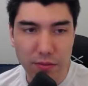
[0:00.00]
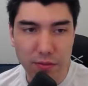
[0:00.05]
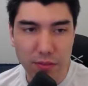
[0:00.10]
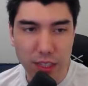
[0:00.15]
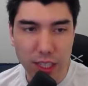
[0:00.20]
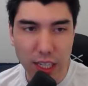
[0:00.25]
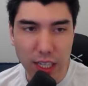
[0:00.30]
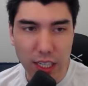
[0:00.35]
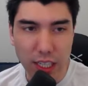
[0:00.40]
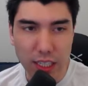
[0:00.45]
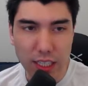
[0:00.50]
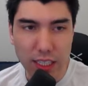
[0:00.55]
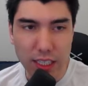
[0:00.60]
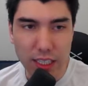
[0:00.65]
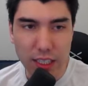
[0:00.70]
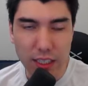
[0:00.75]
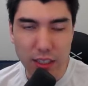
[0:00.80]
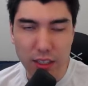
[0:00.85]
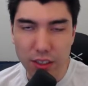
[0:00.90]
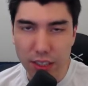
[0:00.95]
kind of
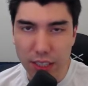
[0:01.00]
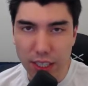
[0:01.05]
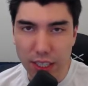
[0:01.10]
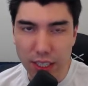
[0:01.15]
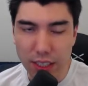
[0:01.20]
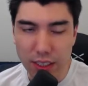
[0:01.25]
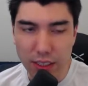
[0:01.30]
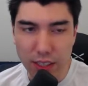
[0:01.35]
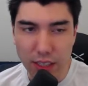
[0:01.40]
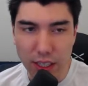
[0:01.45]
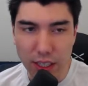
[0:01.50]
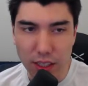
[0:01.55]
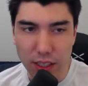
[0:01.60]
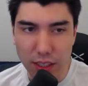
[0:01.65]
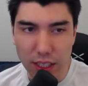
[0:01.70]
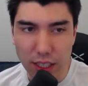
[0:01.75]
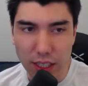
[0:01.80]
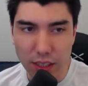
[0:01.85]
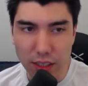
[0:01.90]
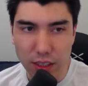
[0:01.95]
extended their king side. Their
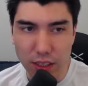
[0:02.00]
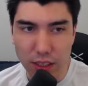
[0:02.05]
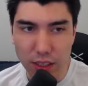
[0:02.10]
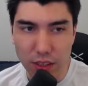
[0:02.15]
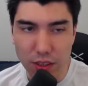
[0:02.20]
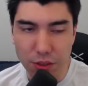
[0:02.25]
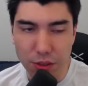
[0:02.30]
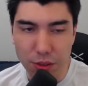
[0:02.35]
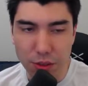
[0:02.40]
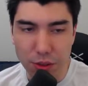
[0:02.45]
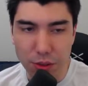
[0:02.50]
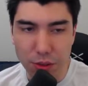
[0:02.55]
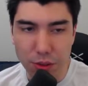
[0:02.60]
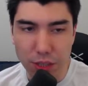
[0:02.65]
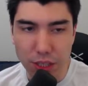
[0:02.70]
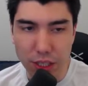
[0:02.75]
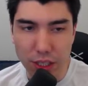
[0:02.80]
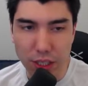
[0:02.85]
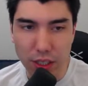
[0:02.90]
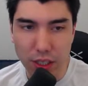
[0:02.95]
king's looking a little loose
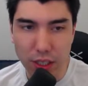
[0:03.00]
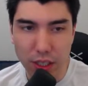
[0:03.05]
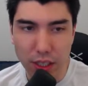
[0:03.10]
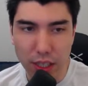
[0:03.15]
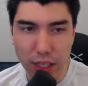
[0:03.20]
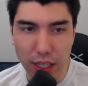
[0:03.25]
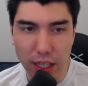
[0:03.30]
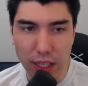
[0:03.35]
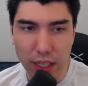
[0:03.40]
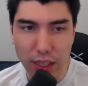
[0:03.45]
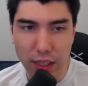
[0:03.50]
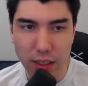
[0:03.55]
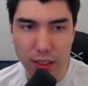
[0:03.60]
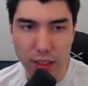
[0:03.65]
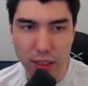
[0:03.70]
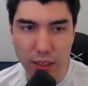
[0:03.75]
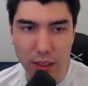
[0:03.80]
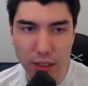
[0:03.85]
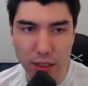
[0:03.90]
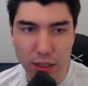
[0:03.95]
here.
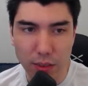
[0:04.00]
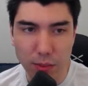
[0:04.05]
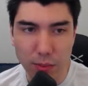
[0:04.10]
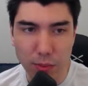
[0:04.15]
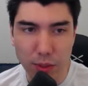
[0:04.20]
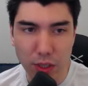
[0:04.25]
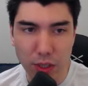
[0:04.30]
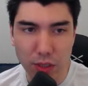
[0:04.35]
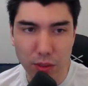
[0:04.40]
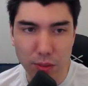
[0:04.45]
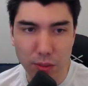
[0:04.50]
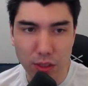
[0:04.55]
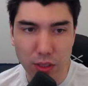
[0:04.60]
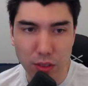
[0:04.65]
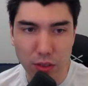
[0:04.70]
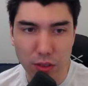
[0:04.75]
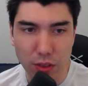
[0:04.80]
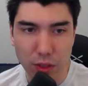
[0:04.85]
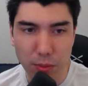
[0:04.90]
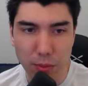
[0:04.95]
And this bishop is
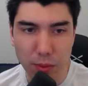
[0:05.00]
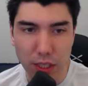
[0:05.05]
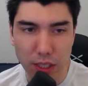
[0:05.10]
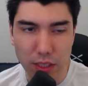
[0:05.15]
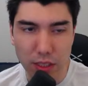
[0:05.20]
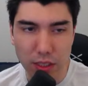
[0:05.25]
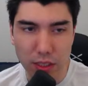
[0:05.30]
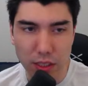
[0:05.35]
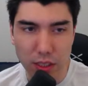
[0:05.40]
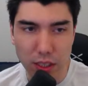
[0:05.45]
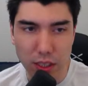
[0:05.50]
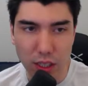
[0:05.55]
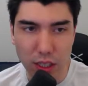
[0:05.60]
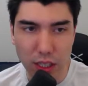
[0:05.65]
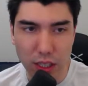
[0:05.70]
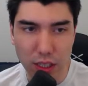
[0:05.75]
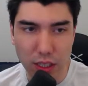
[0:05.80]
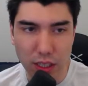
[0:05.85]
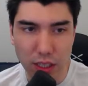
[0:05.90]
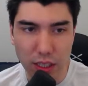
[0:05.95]
the only piece that's
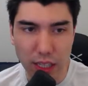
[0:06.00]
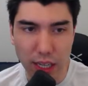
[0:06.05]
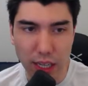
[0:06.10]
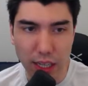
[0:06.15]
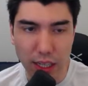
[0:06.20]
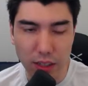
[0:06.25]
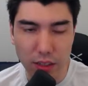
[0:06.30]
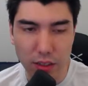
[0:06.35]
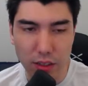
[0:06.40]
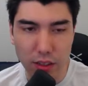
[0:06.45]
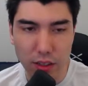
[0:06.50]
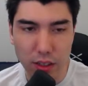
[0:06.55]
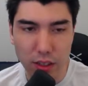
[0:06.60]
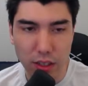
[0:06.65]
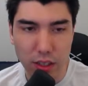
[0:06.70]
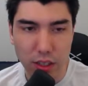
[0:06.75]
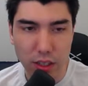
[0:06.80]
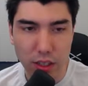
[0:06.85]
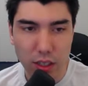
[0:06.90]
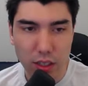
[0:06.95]
guarding this diagonal.
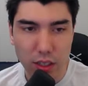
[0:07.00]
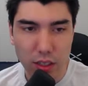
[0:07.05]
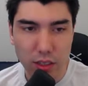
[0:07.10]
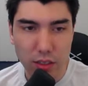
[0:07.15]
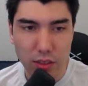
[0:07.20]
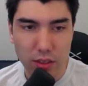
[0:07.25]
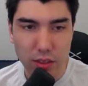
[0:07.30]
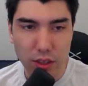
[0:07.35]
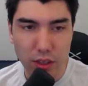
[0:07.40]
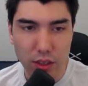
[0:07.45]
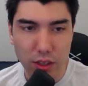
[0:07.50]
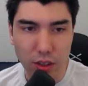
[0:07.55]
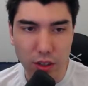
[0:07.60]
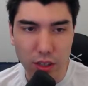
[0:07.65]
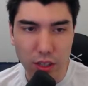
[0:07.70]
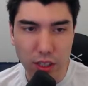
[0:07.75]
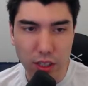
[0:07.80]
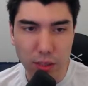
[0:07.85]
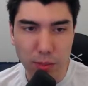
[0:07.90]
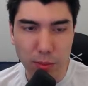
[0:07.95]
So
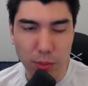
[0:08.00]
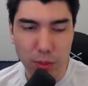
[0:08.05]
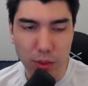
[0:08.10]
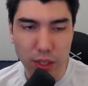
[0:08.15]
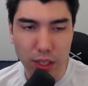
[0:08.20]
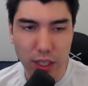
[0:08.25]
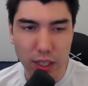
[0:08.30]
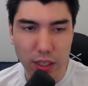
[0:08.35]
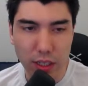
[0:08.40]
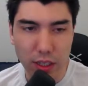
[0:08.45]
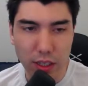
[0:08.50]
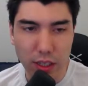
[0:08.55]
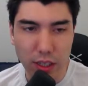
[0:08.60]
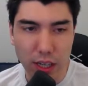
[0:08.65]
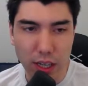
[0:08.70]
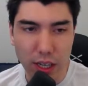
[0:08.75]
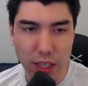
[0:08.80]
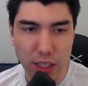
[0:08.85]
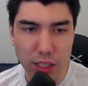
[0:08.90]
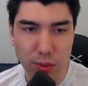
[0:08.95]
at this point,
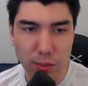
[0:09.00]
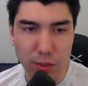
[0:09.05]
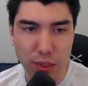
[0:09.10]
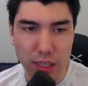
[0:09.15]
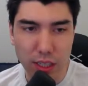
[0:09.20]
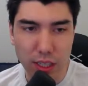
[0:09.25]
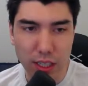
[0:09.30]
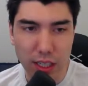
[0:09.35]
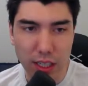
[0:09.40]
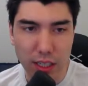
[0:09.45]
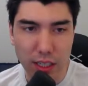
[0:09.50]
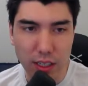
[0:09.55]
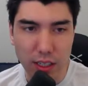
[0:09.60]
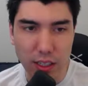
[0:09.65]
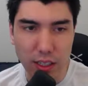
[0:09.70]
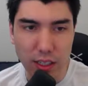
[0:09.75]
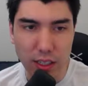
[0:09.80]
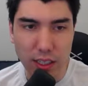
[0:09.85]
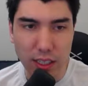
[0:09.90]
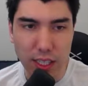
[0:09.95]
I just bring the knight
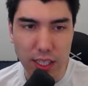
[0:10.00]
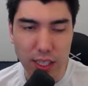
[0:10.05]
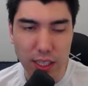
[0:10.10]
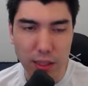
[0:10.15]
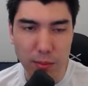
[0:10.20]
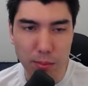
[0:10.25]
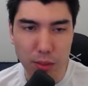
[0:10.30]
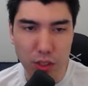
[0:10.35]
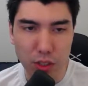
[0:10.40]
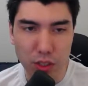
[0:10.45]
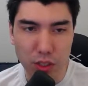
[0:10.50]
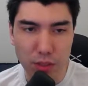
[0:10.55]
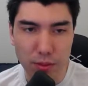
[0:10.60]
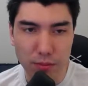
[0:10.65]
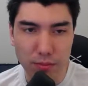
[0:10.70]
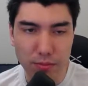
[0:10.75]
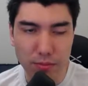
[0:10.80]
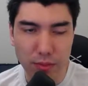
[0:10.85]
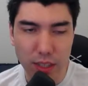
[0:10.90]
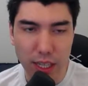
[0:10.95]
in, attacking the
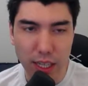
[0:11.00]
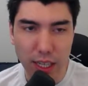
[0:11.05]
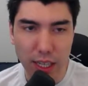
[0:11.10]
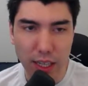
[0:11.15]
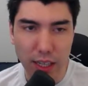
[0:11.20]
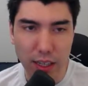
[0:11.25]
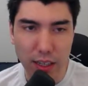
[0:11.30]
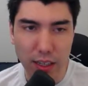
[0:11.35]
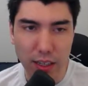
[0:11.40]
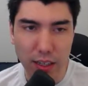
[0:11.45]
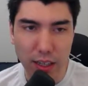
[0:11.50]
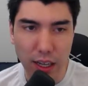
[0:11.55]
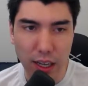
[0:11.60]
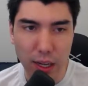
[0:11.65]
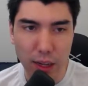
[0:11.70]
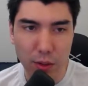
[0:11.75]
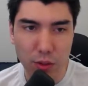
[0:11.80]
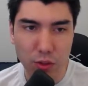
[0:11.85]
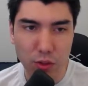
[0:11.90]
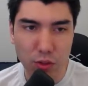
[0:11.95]
bishop. And
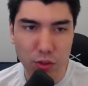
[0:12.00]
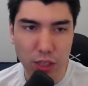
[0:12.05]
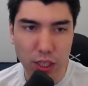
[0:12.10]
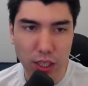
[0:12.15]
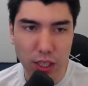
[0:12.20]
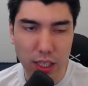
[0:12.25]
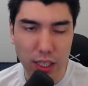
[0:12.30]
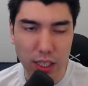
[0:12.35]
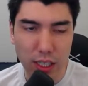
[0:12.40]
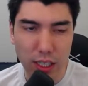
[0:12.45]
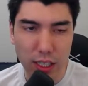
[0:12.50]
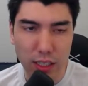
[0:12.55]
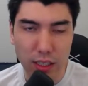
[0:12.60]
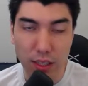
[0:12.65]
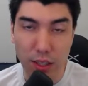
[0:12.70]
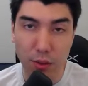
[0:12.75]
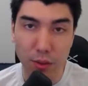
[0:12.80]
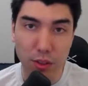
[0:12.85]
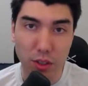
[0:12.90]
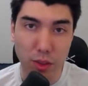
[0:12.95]
I was really thinking that
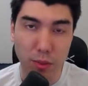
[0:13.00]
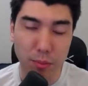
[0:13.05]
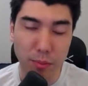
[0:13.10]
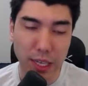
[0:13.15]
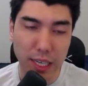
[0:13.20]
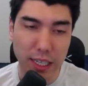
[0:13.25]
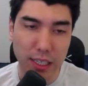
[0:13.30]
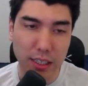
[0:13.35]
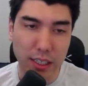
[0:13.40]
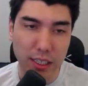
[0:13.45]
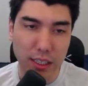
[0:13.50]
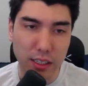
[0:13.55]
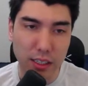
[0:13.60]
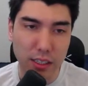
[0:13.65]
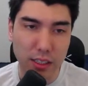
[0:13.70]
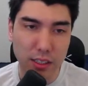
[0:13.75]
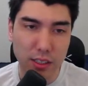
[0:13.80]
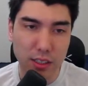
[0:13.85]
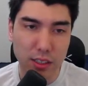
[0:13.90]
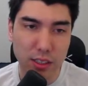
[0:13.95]
they would go back like
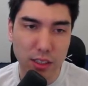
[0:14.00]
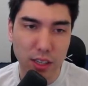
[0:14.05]
this.